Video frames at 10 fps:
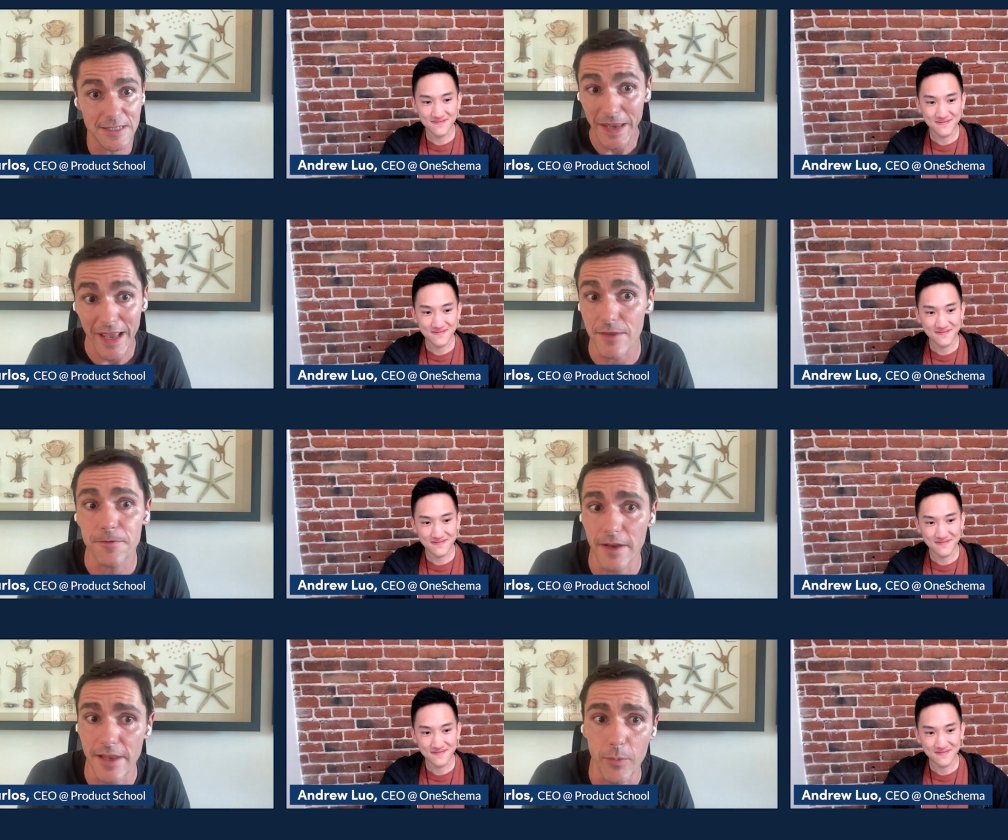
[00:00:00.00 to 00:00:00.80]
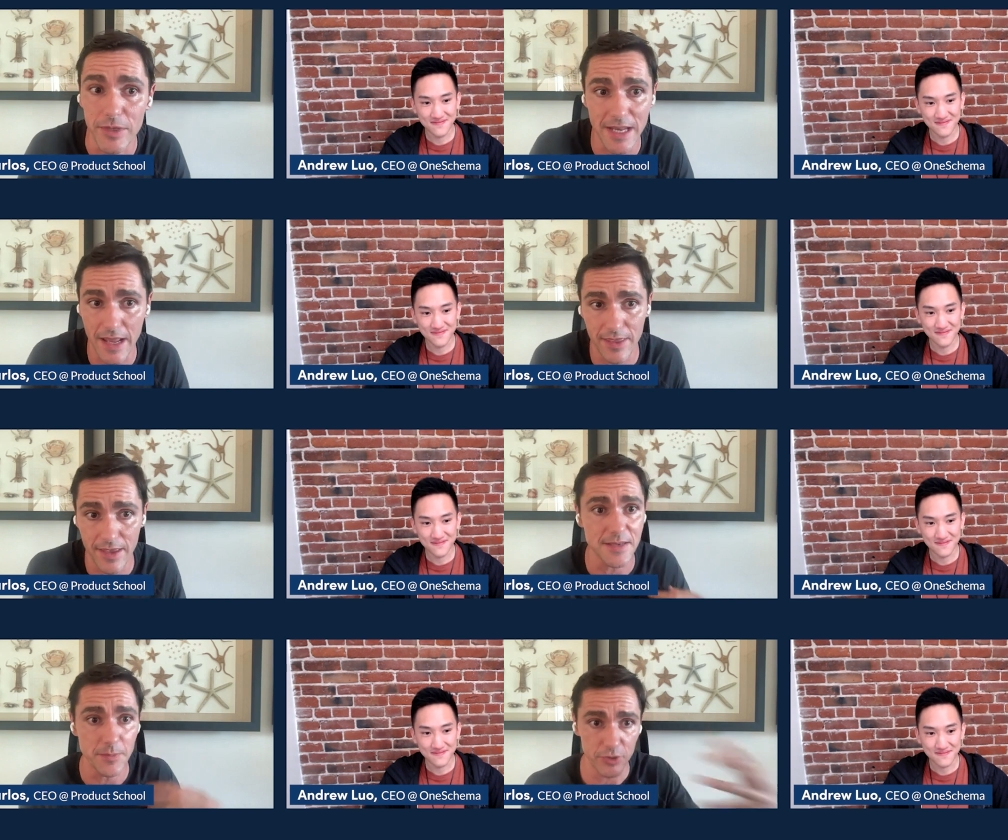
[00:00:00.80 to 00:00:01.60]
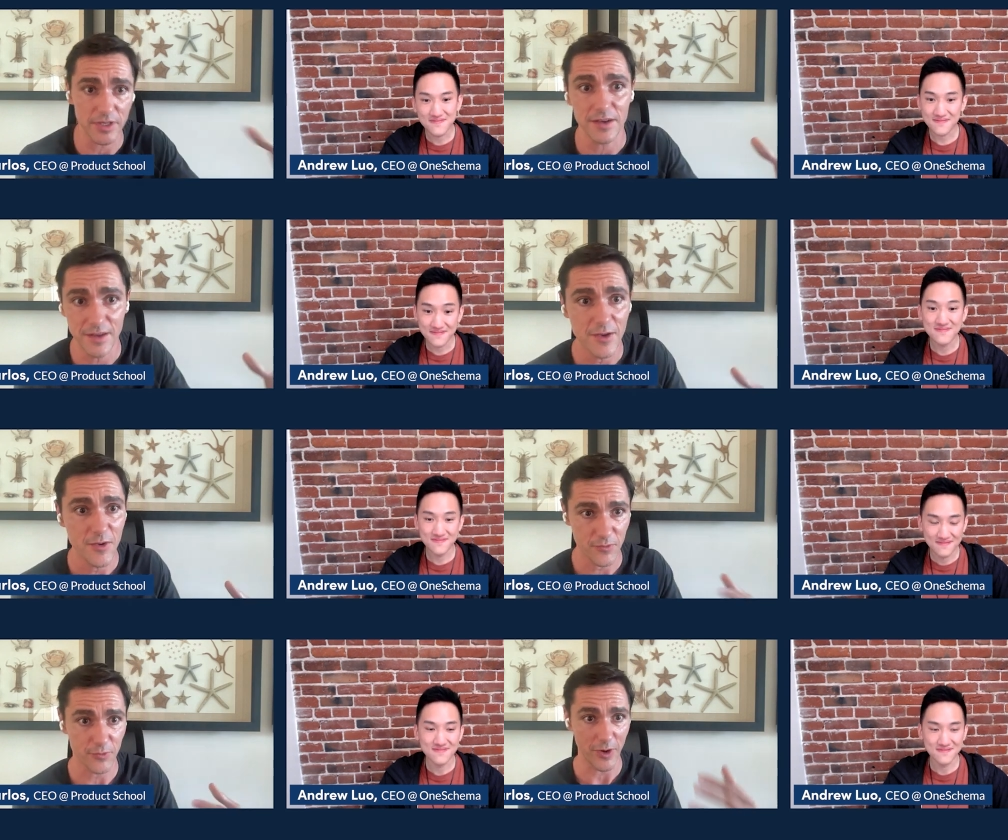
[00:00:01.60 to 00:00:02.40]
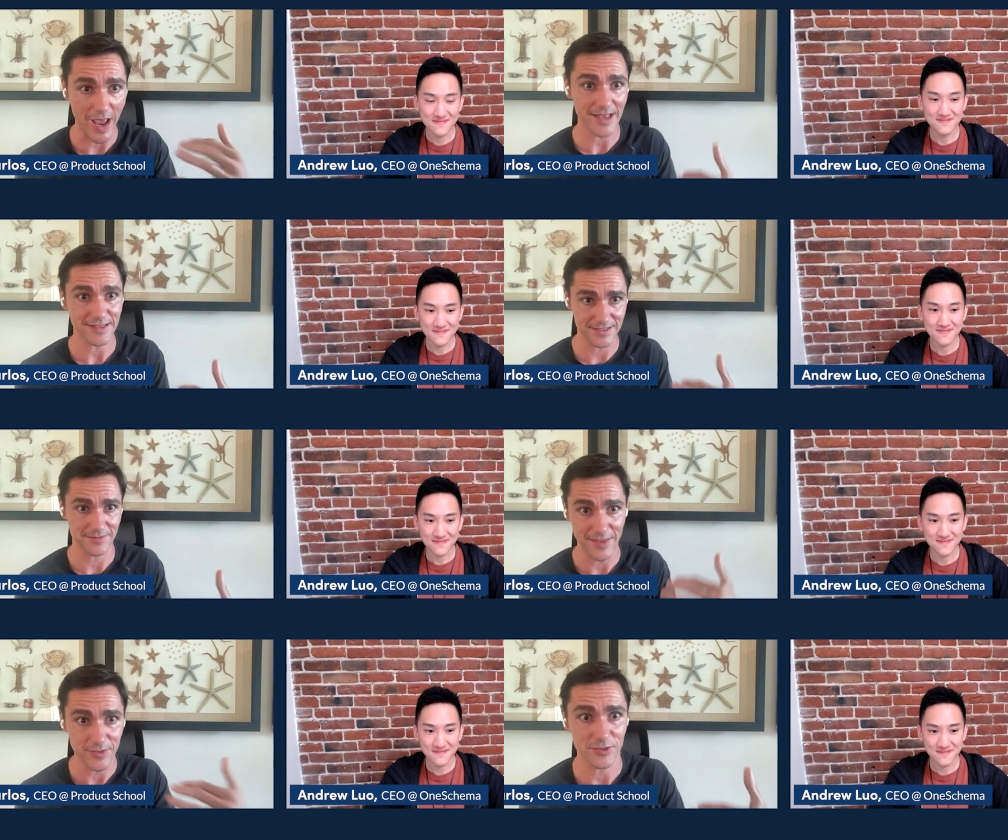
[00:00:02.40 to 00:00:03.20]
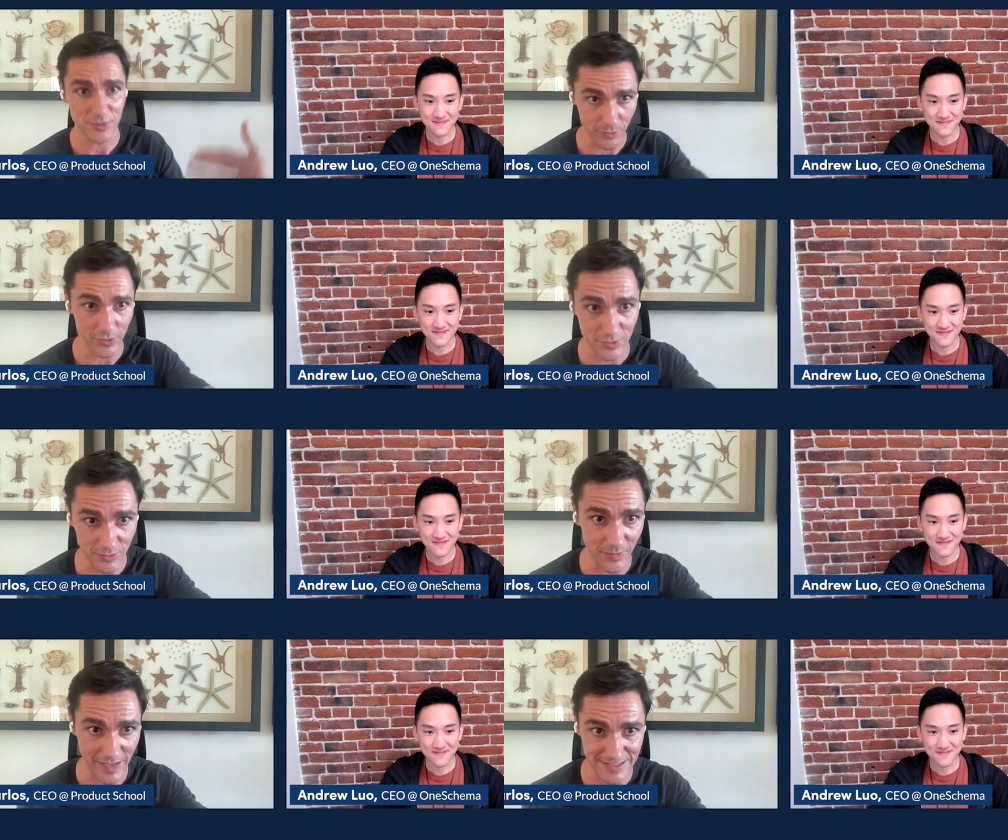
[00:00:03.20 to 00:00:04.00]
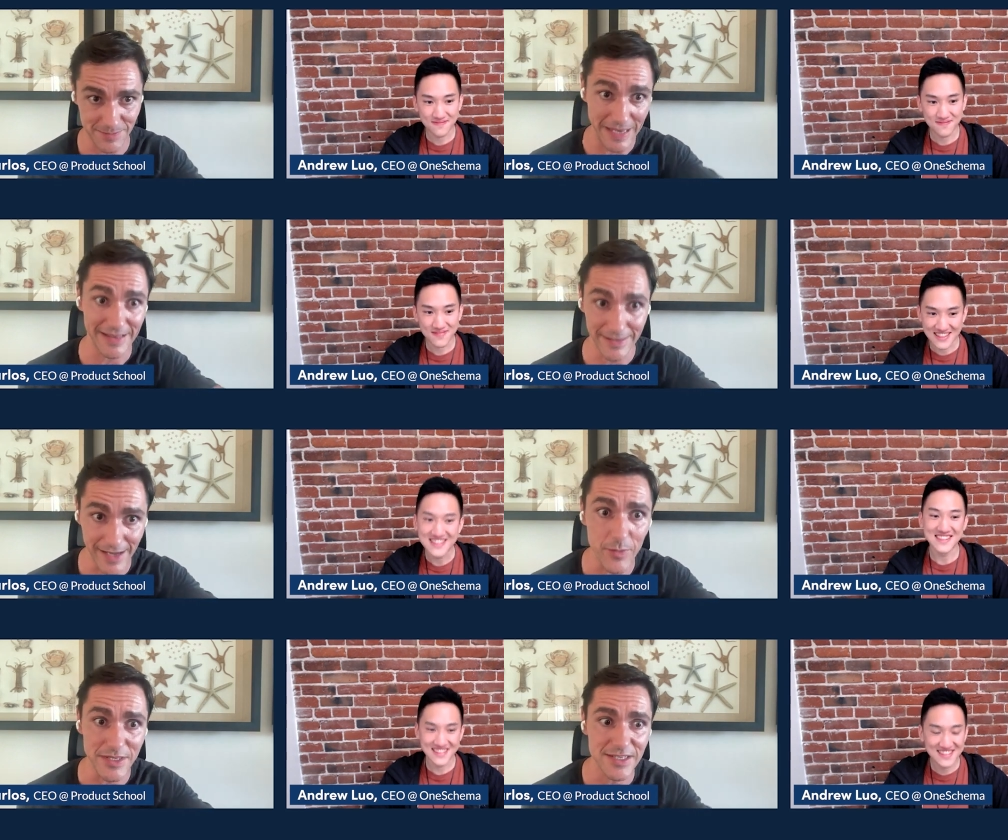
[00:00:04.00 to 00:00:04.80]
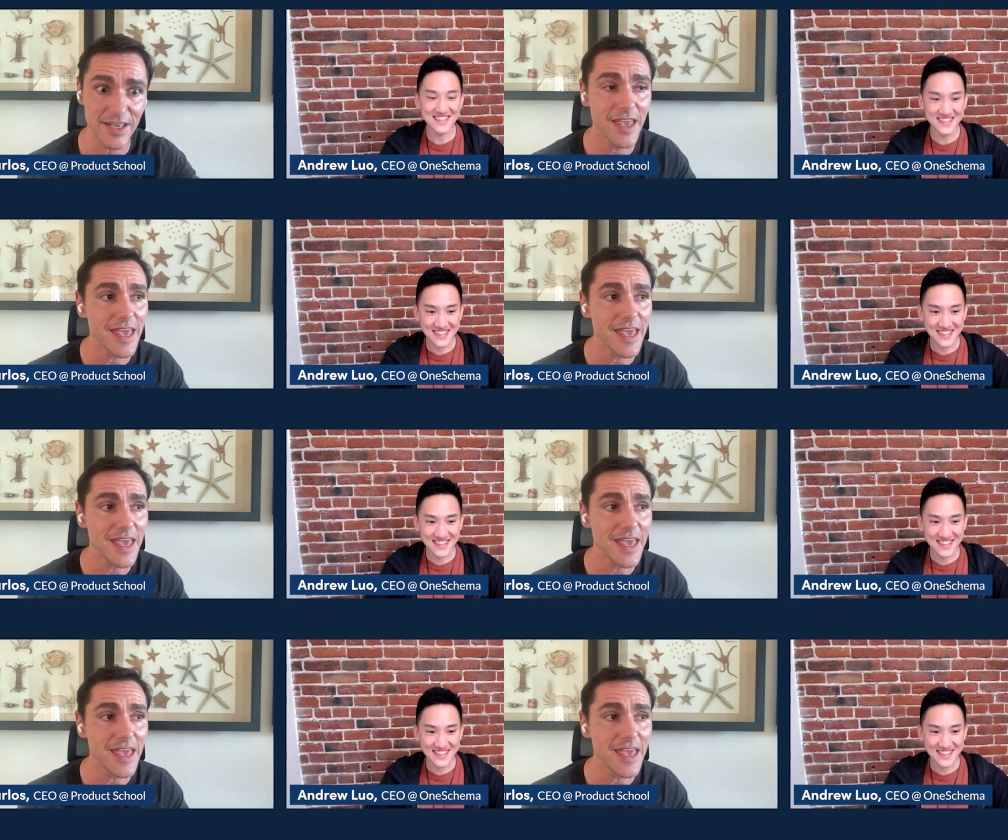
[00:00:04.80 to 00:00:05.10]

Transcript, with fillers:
Speaker 1: they speak a different language, and I think it's important for us as vendors to also speak that language.